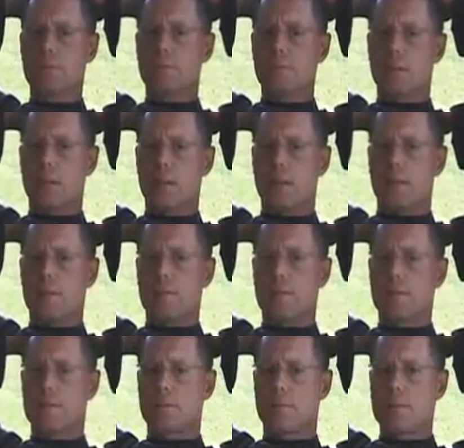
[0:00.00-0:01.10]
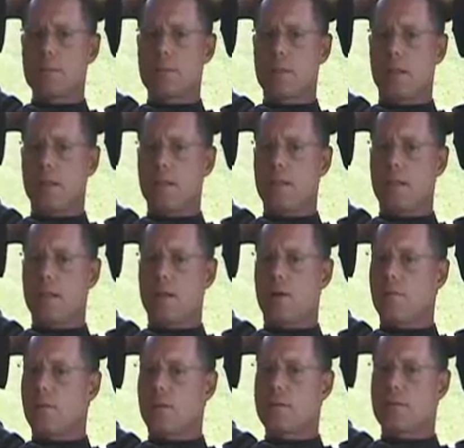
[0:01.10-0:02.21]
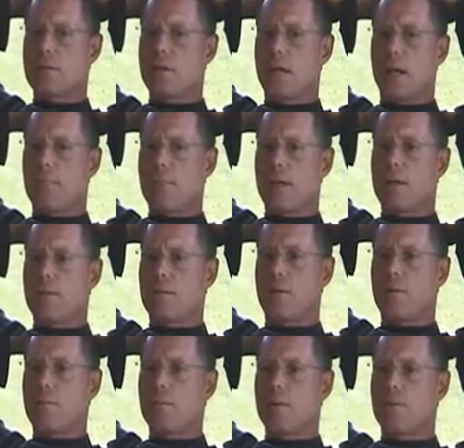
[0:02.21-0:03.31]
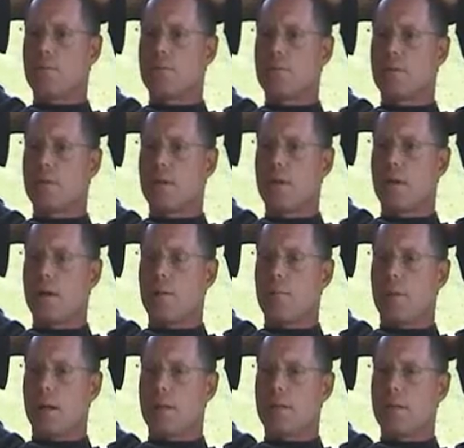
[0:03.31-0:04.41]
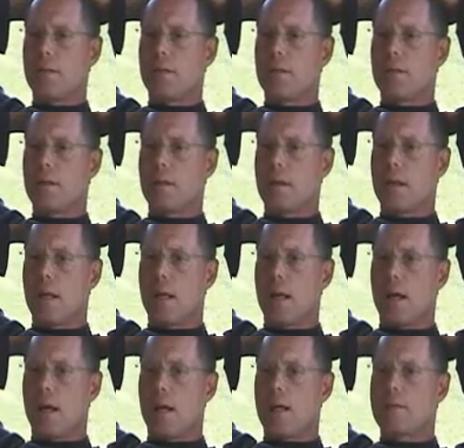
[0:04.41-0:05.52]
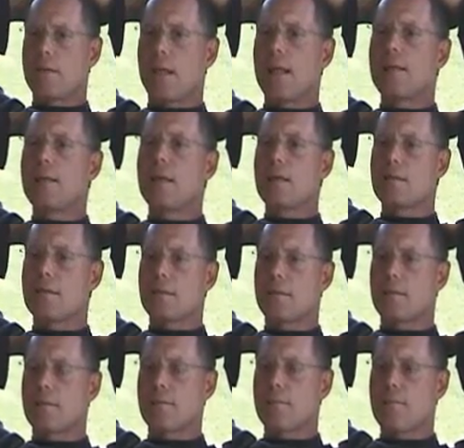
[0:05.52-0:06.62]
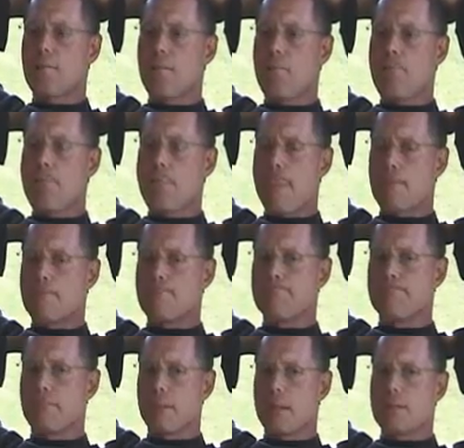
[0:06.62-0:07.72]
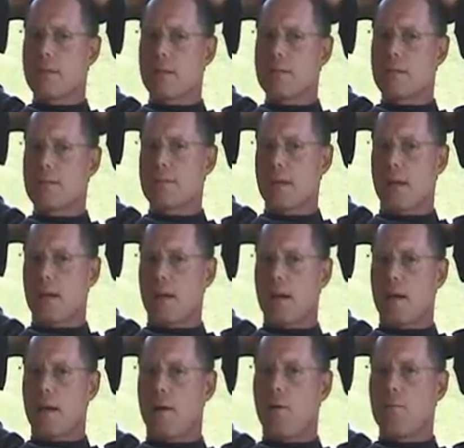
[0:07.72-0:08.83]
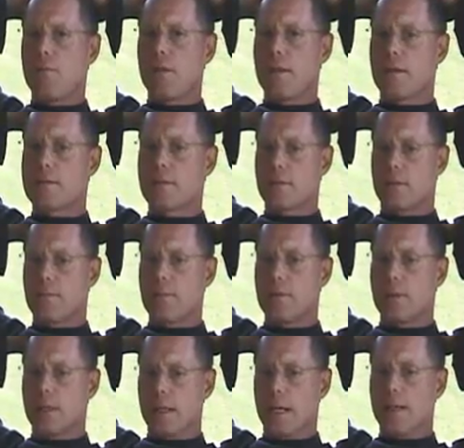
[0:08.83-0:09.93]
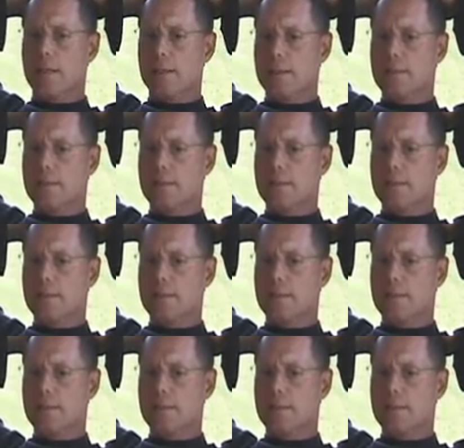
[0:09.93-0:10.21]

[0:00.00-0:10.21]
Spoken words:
Well, somebody's still in, you know, listen, you got to make your own move. But it's like this. This is, hopefully this will communicate.